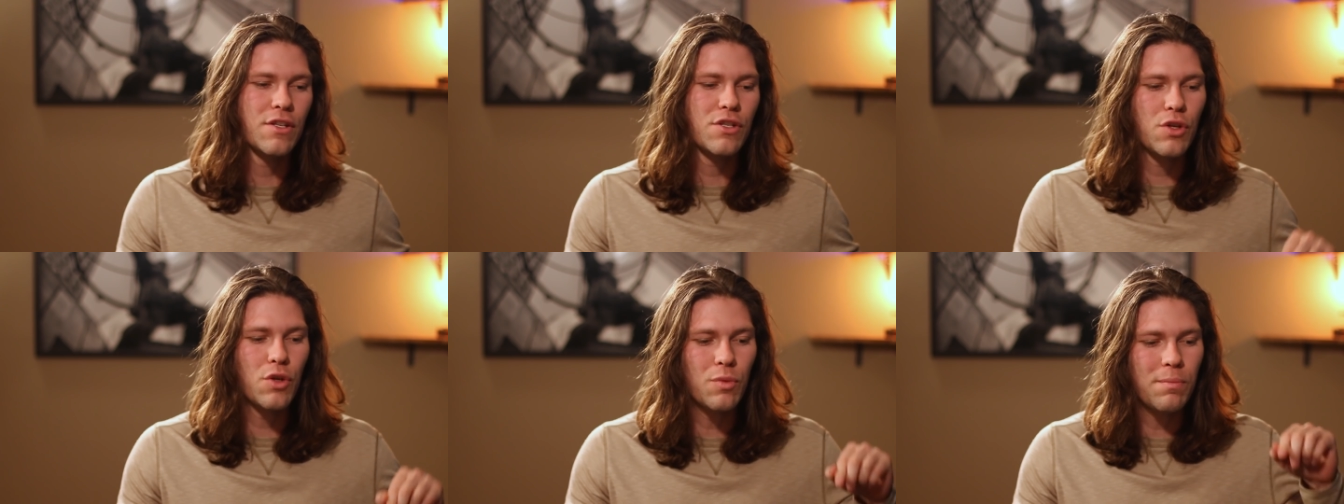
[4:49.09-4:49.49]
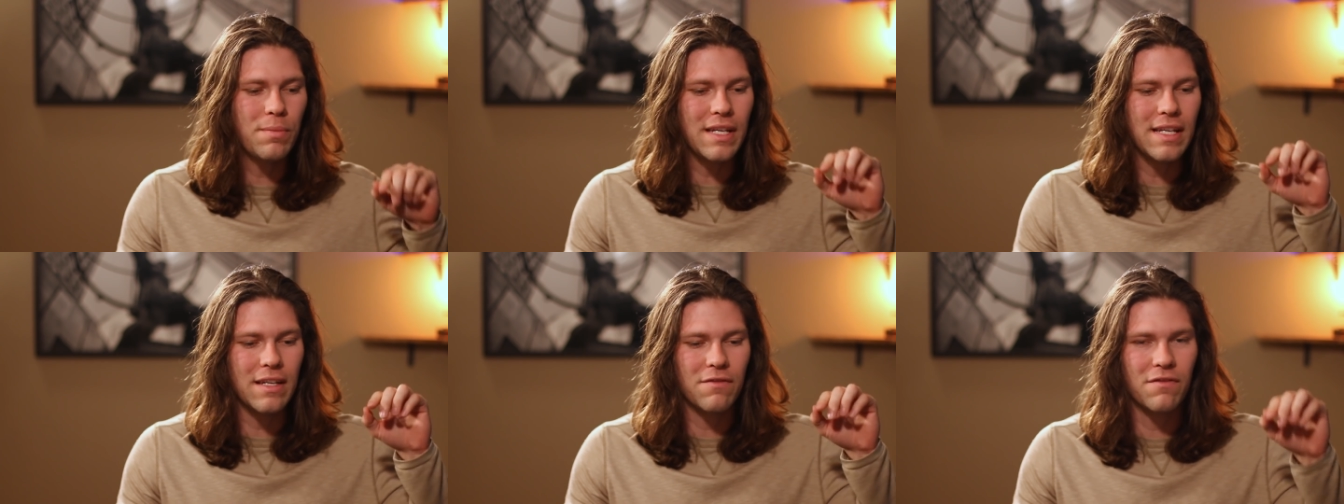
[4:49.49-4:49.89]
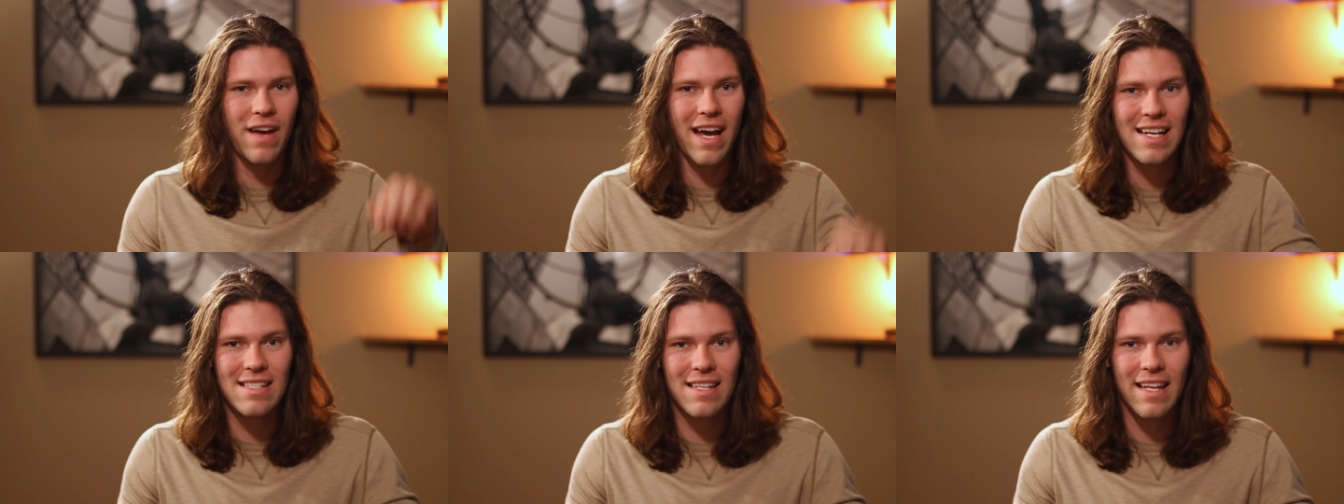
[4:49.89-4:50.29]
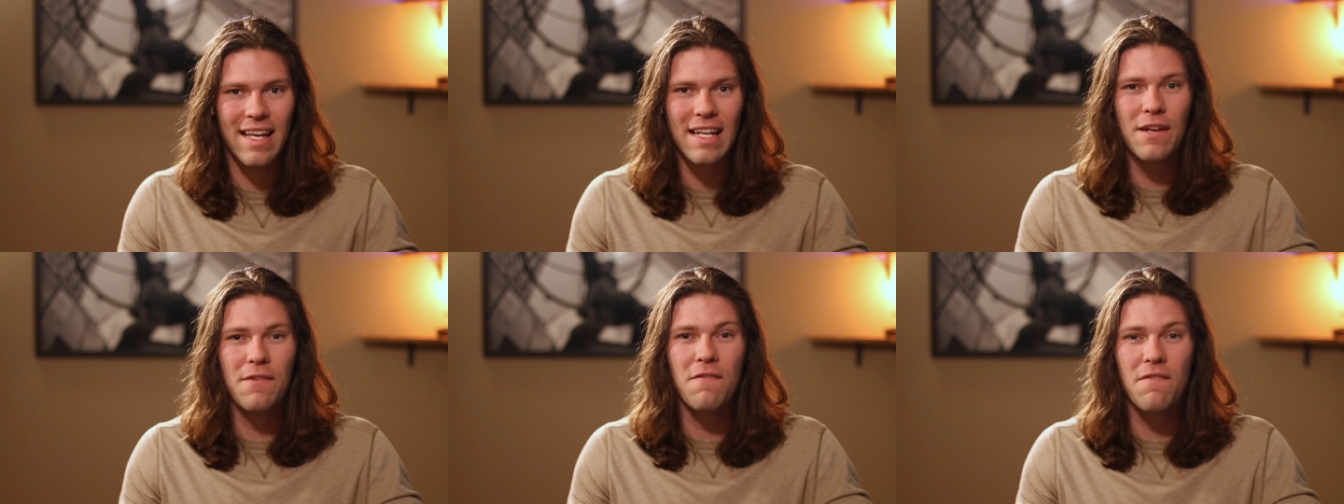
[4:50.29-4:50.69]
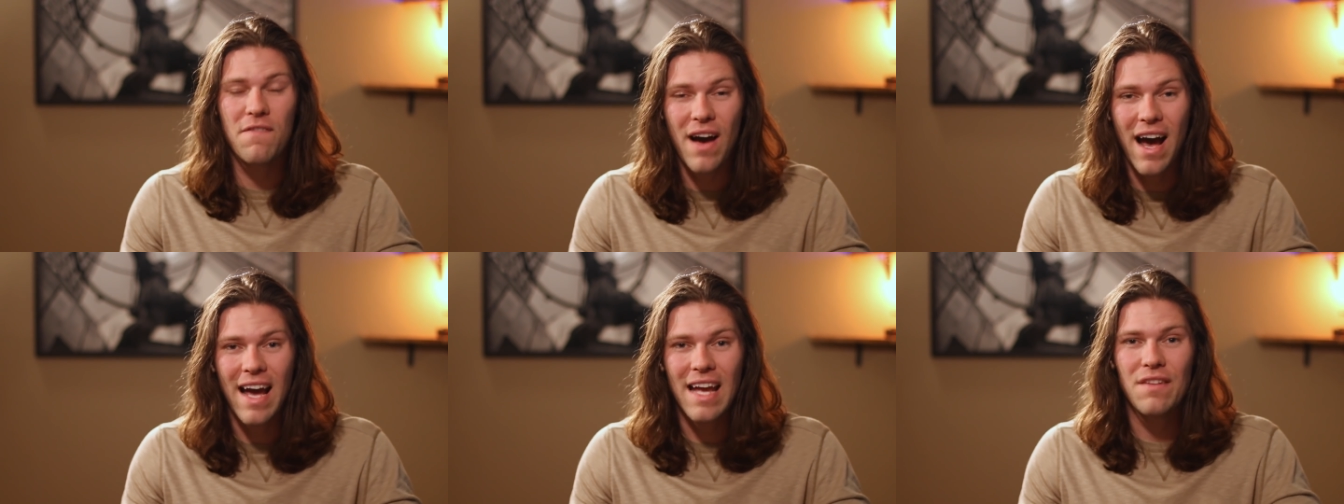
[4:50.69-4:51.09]
to be vaccinated
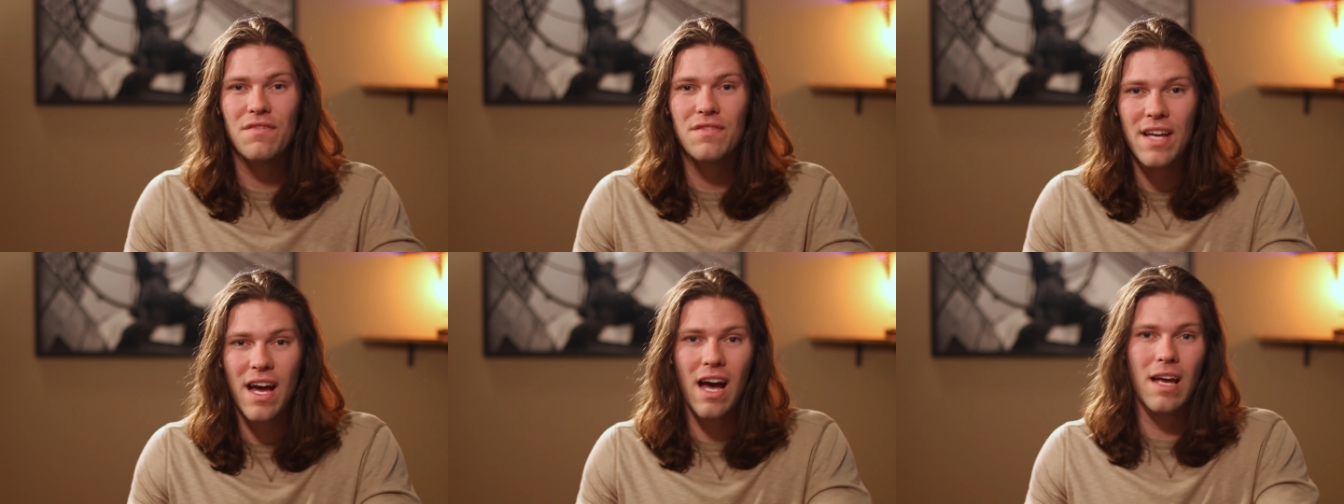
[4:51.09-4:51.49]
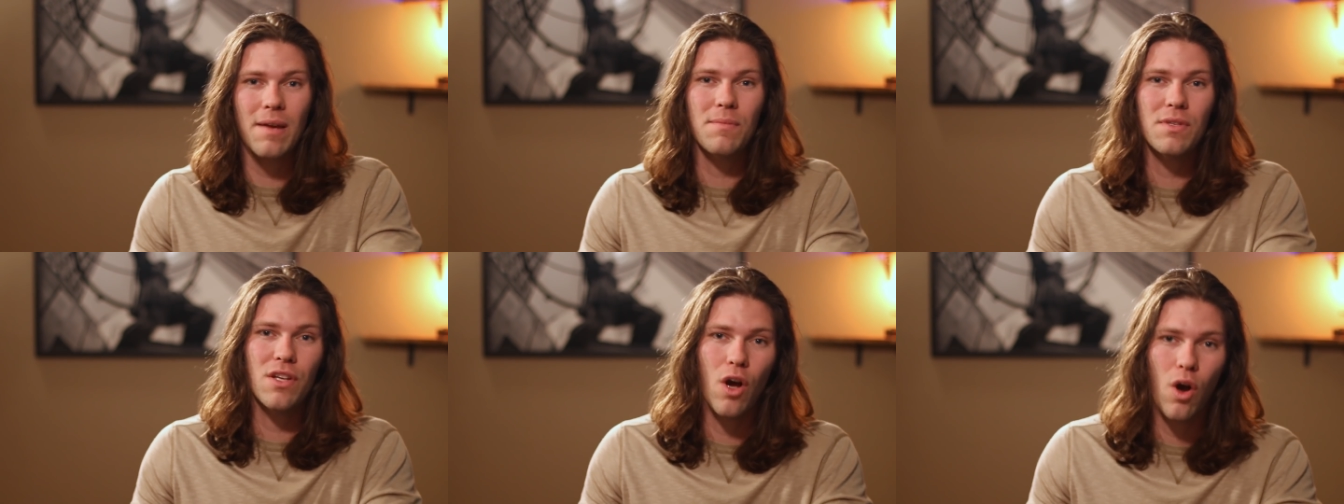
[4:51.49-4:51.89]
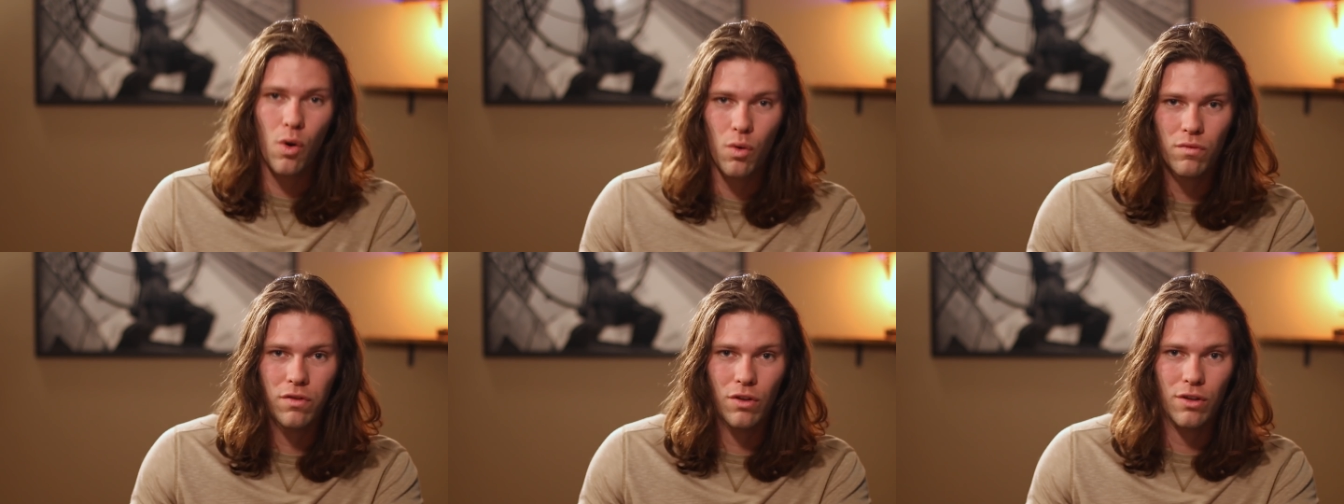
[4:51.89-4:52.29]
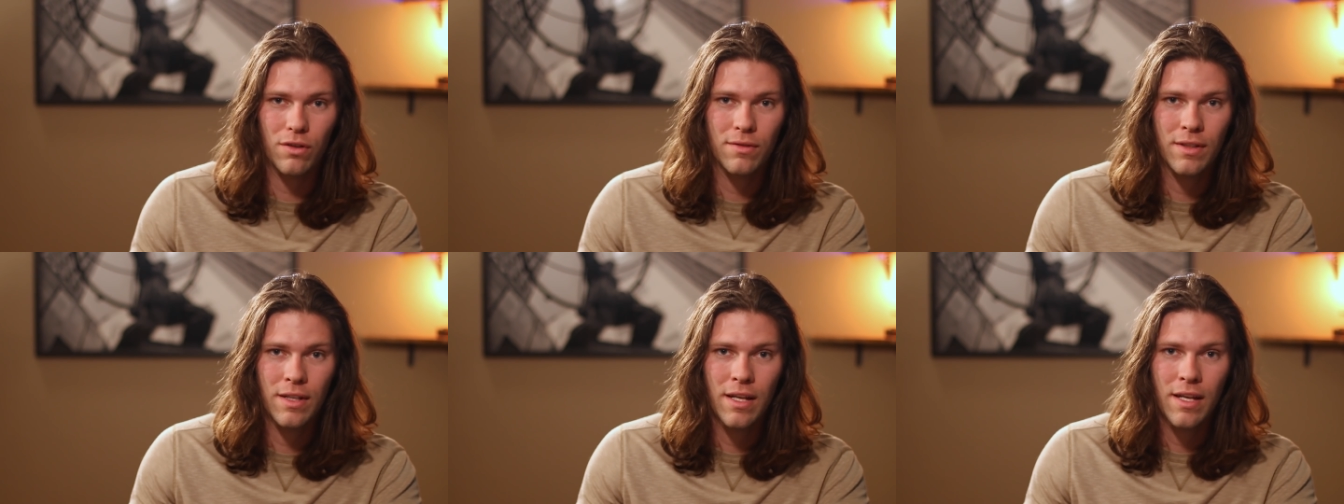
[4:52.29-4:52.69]
5 times over.